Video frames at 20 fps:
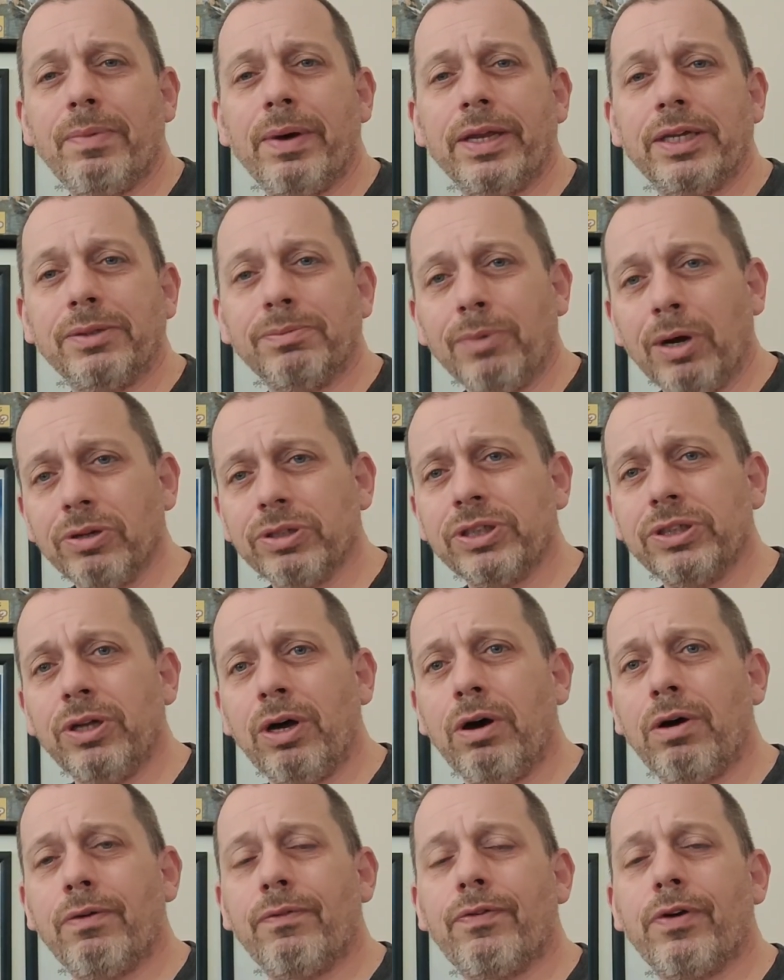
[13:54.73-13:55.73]
But he's most
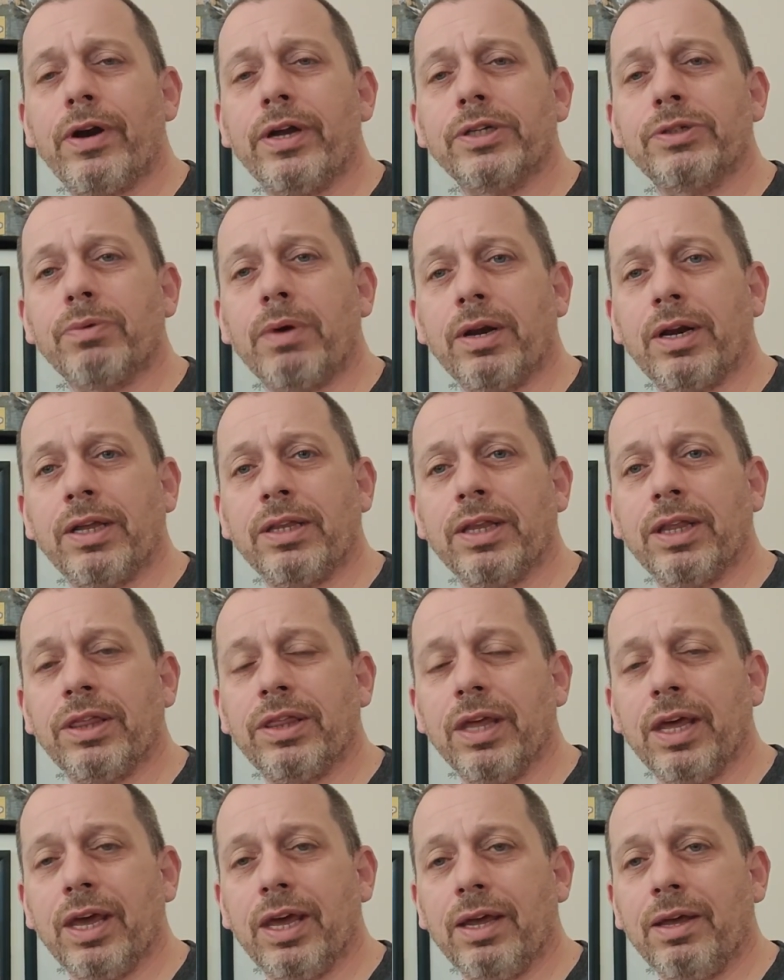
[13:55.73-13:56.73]
known for his run on The
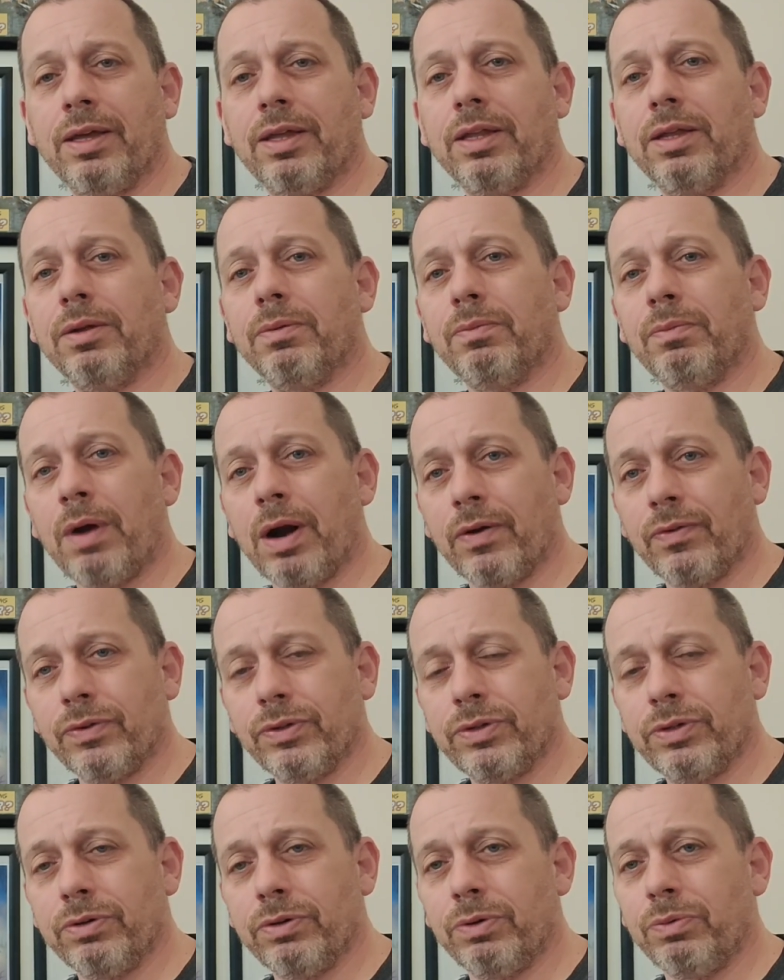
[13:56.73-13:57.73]
Thing,
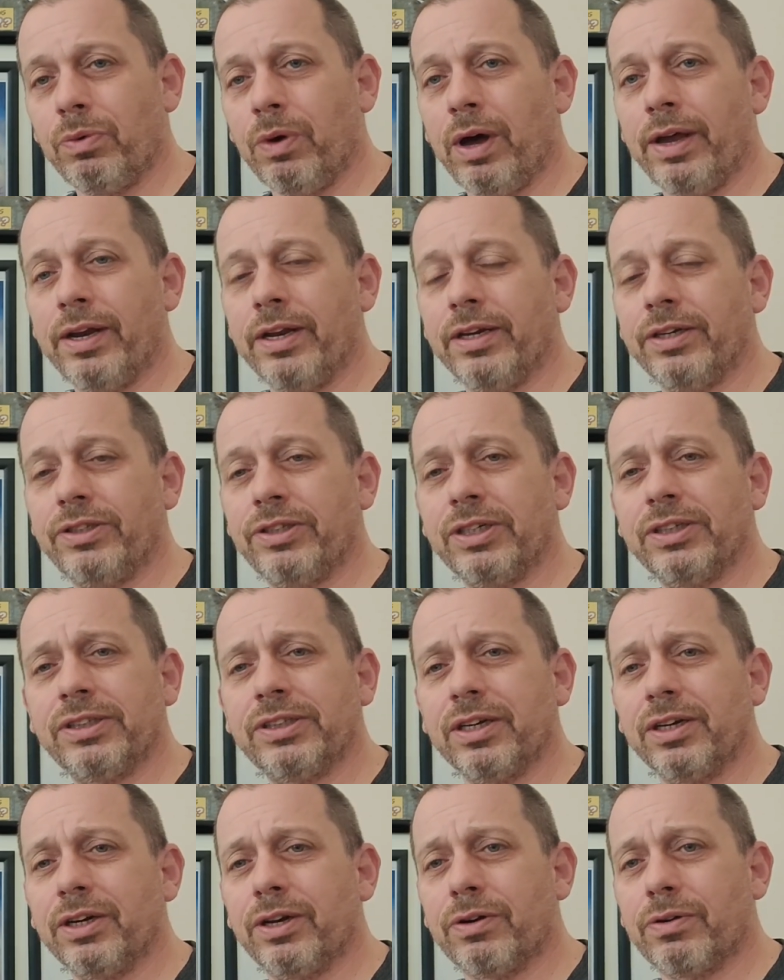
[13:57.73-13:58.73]
Marvel 2-in-1.
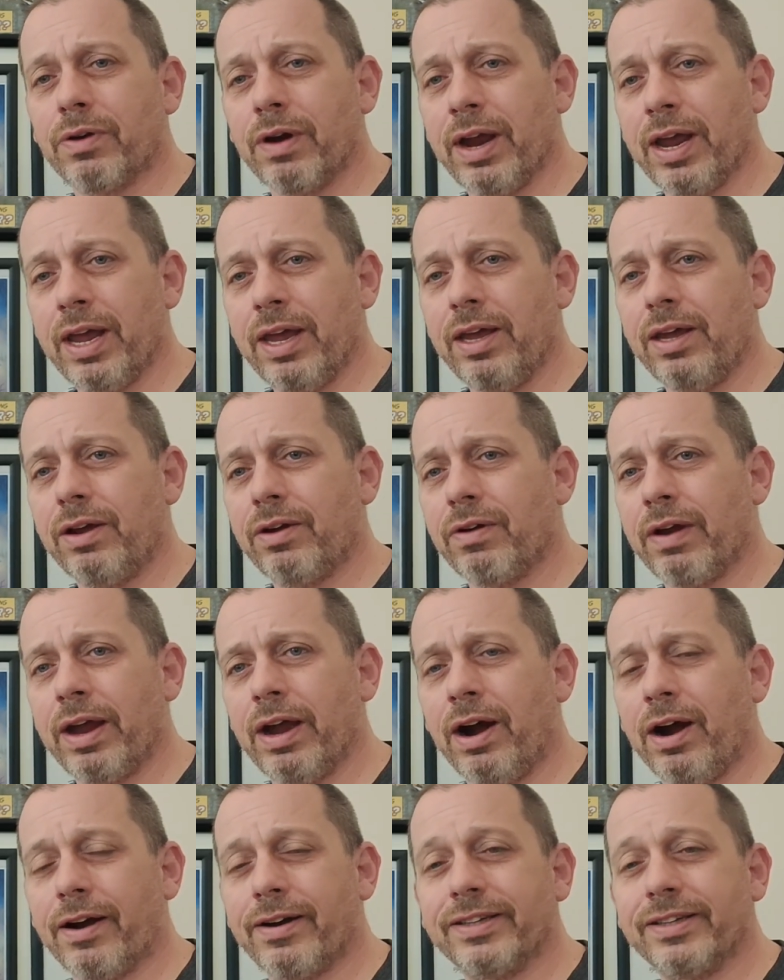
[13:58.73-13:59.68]
Just a great, great